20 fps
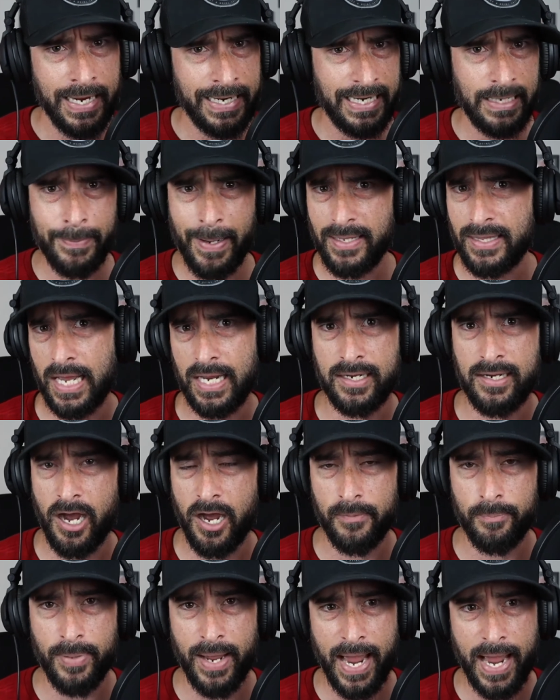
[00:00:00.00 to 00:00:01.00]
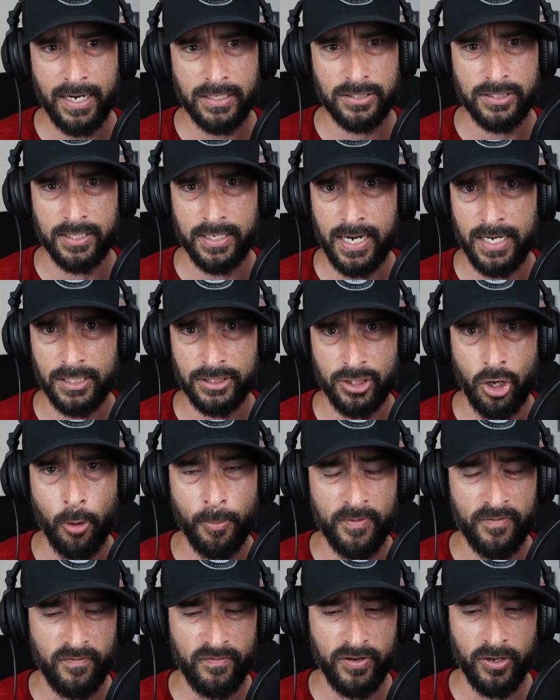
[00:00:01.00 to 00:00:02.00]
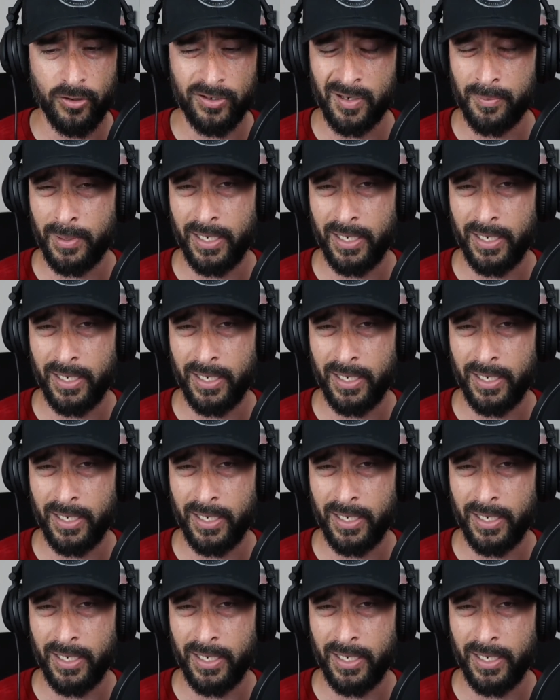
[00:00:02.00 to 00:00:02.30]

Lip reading: he made that cutback to get into open field.